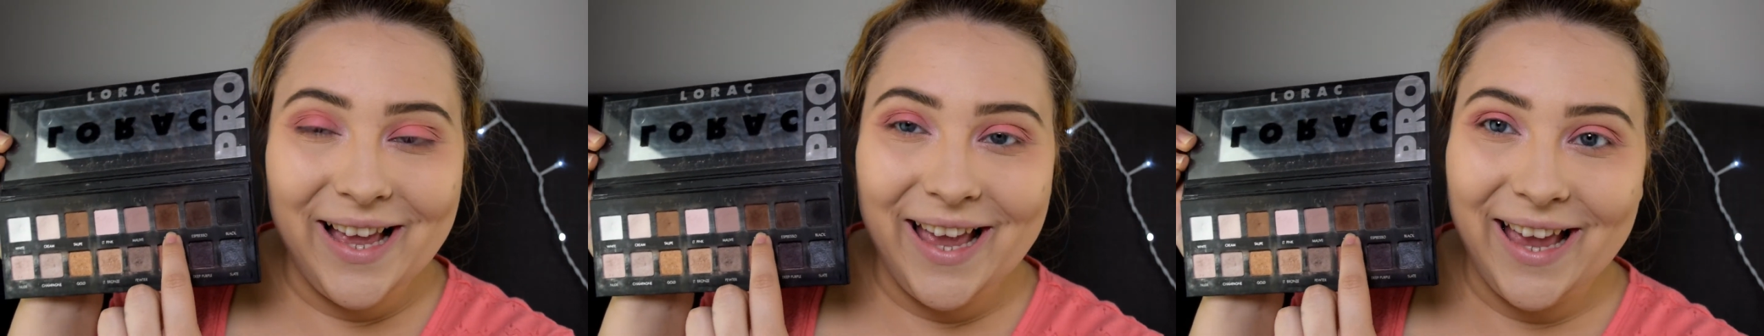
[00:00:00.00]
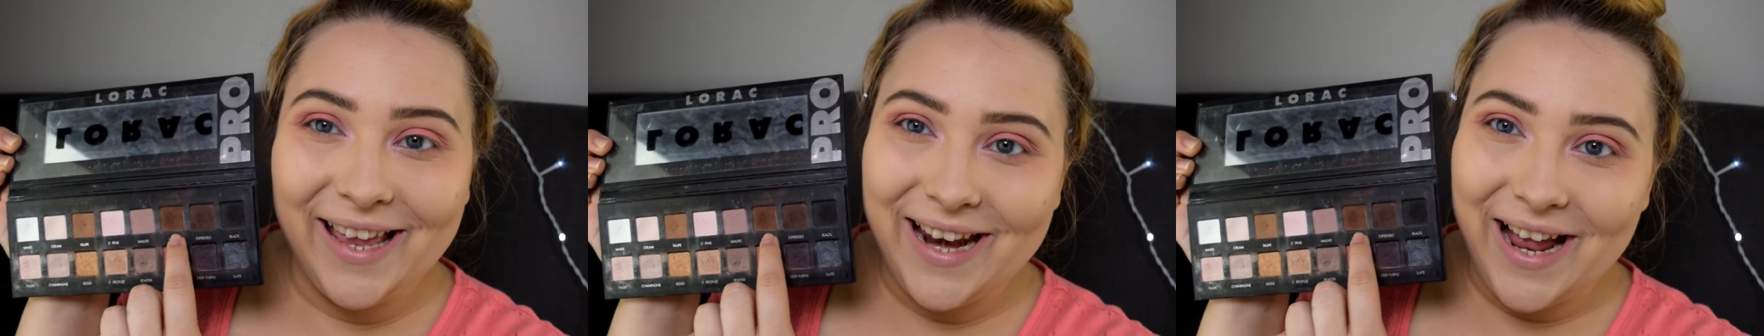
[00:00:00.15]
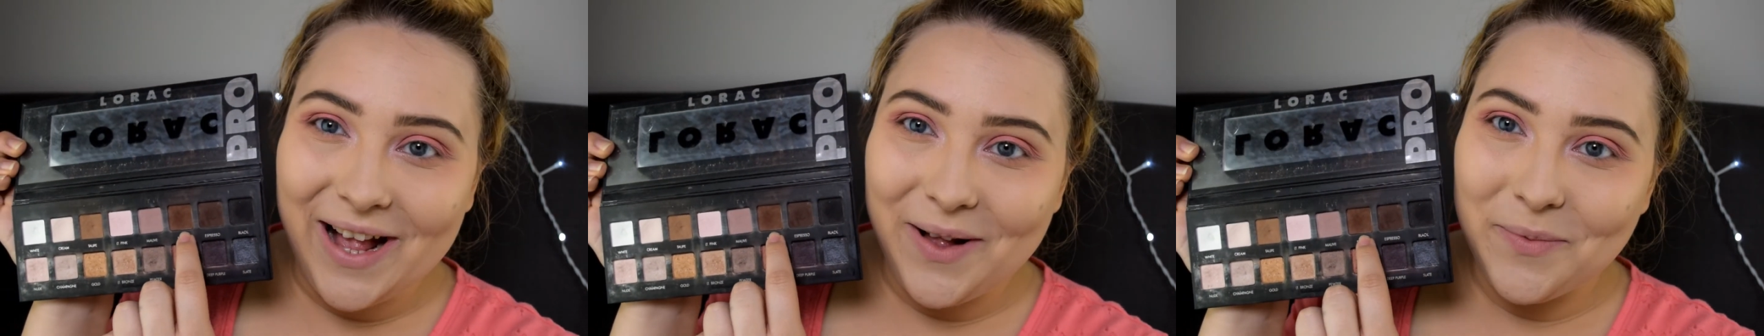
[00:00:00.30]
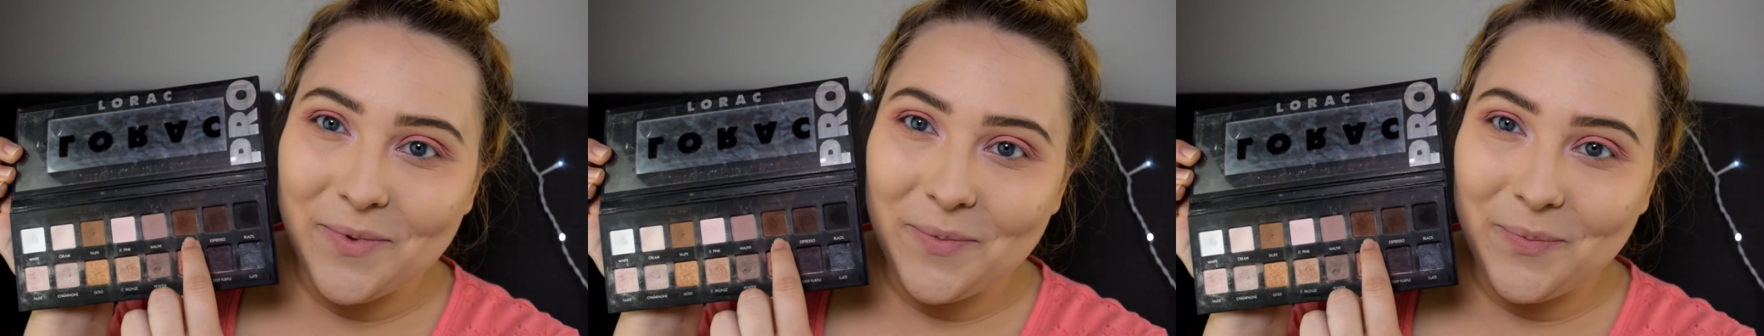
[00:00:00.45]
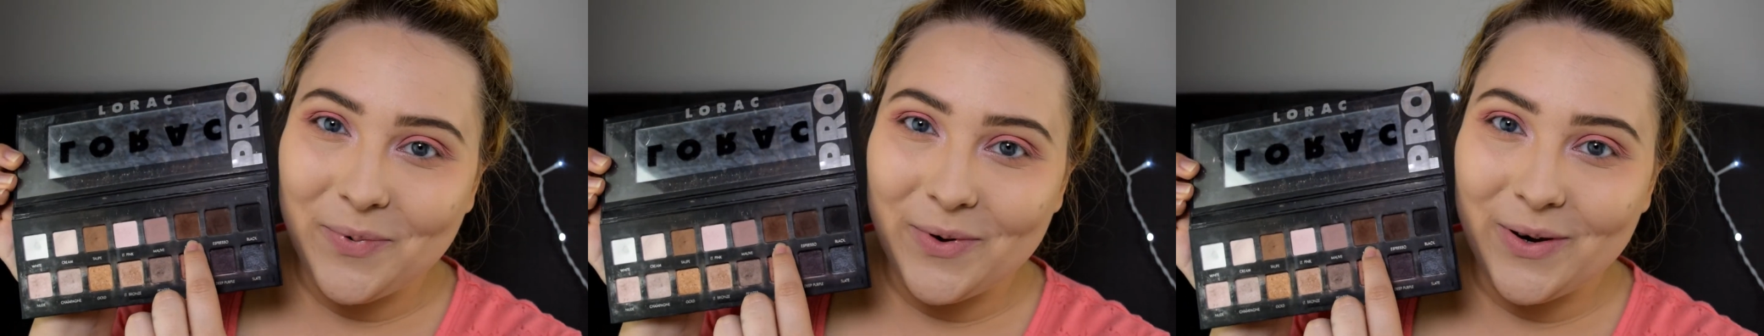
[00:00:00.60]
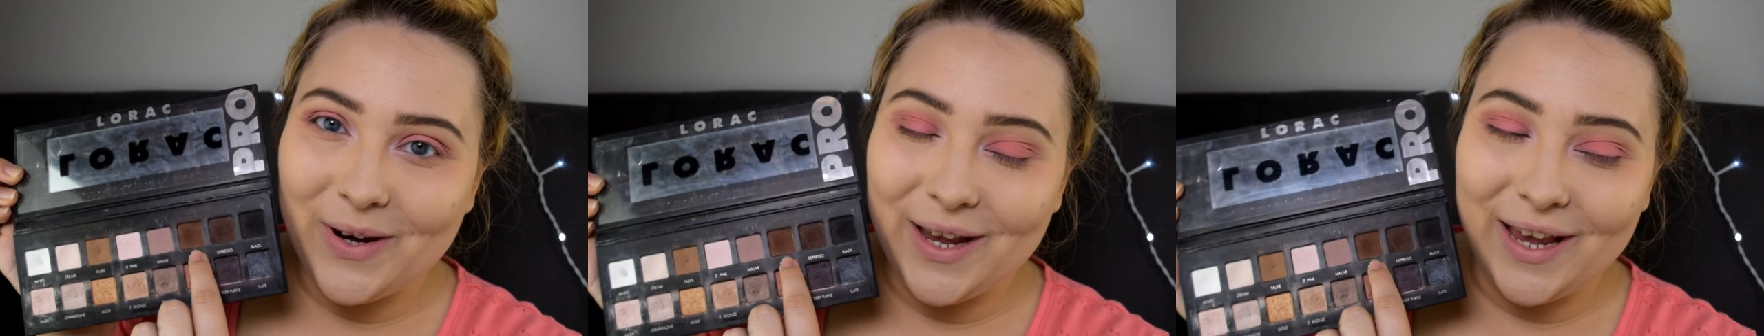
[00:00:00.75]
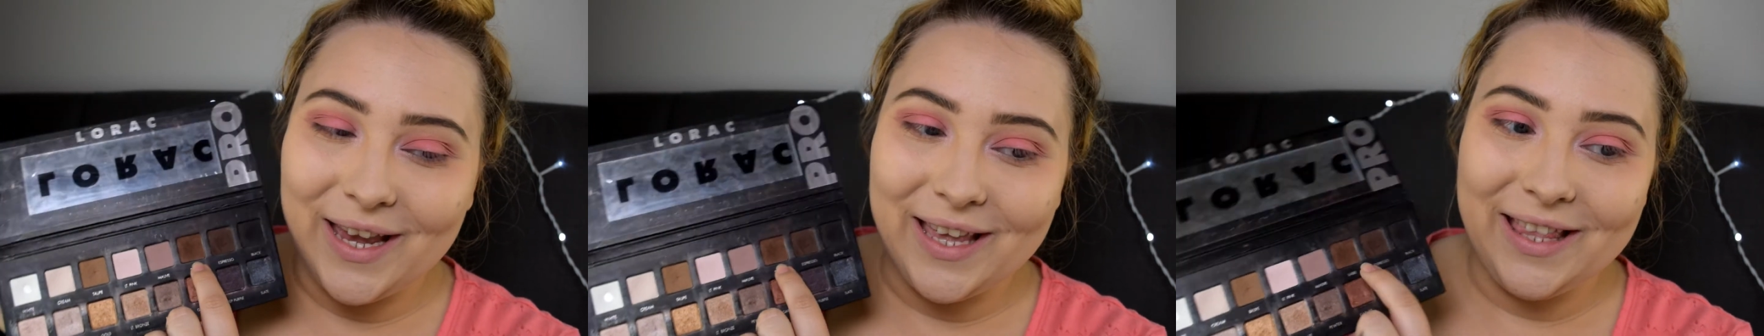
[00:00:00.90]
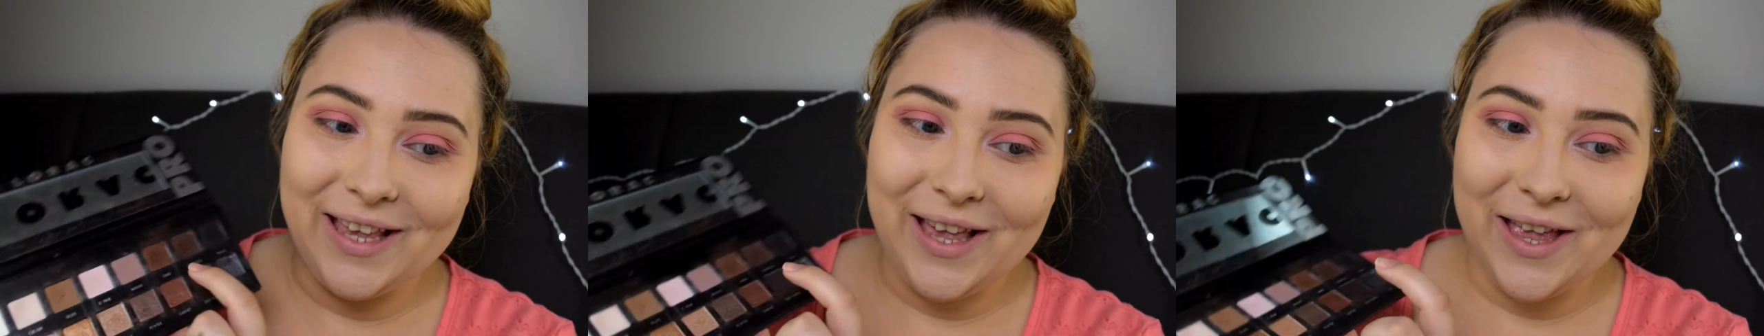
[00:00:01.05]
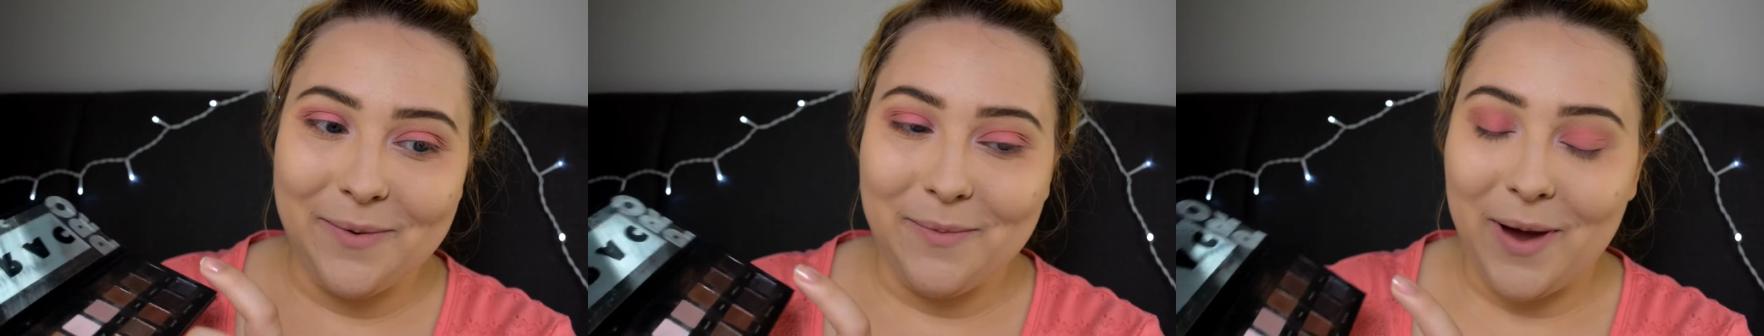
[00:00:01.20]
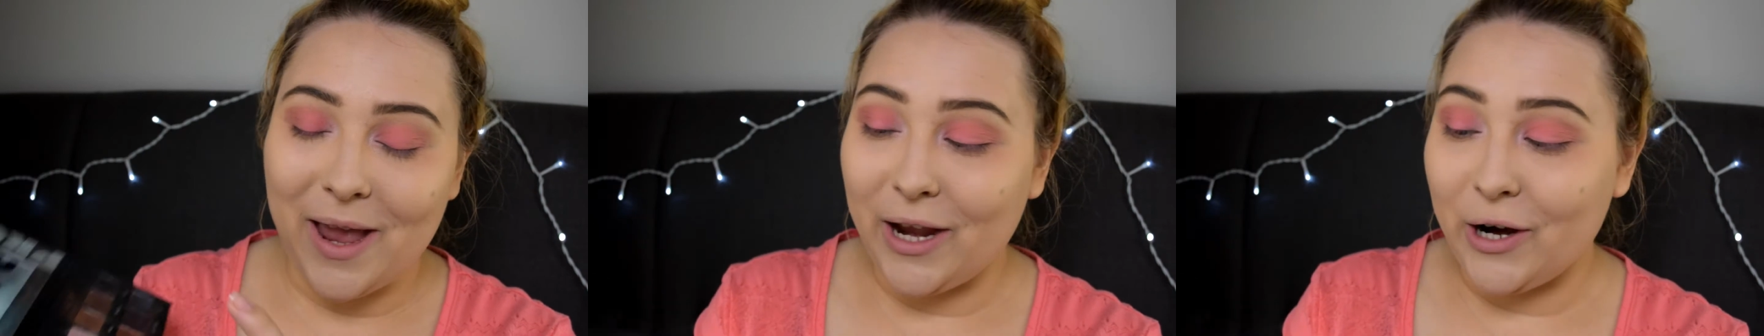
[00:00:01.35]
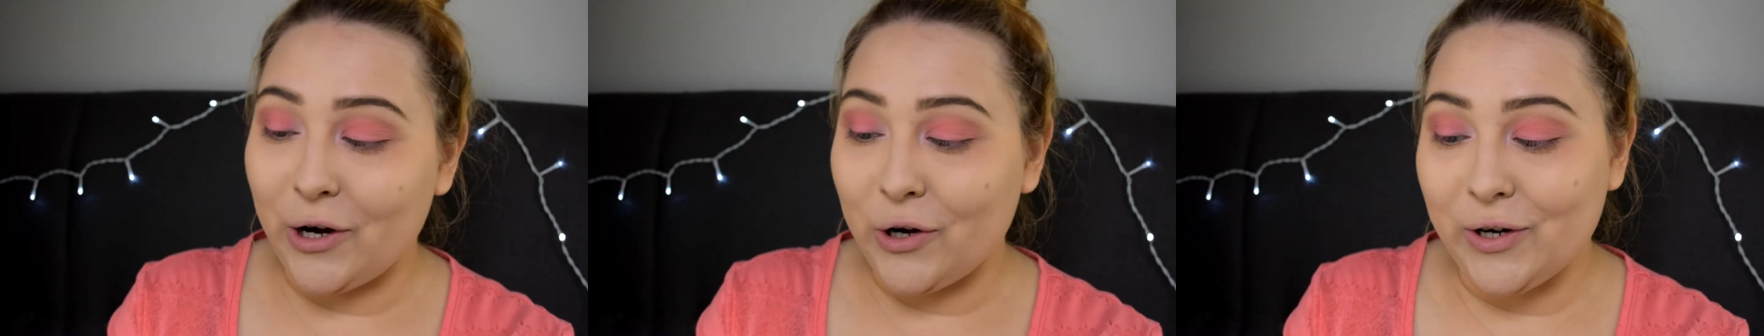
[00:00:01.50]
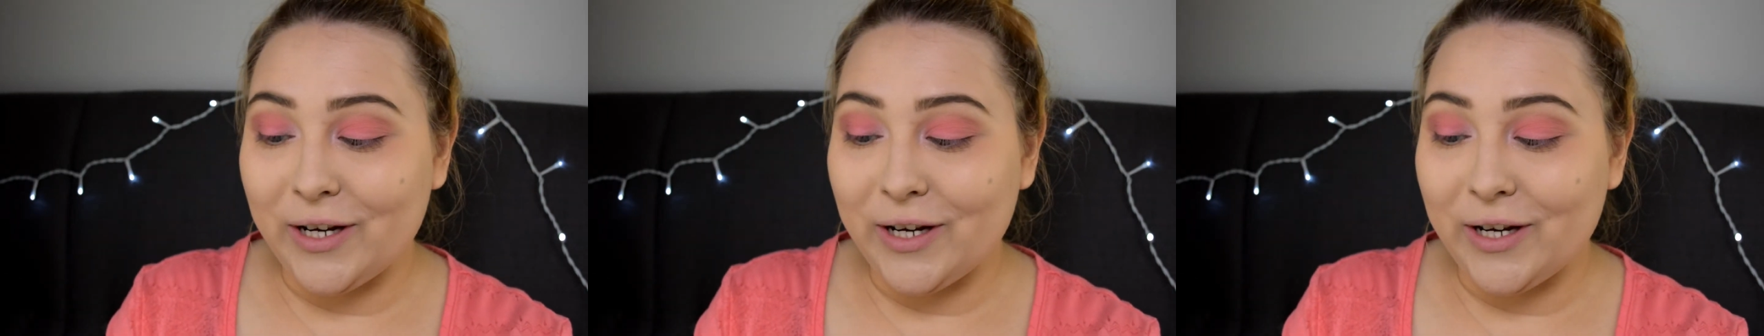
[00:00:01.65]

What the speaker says: and I'll be putting it in my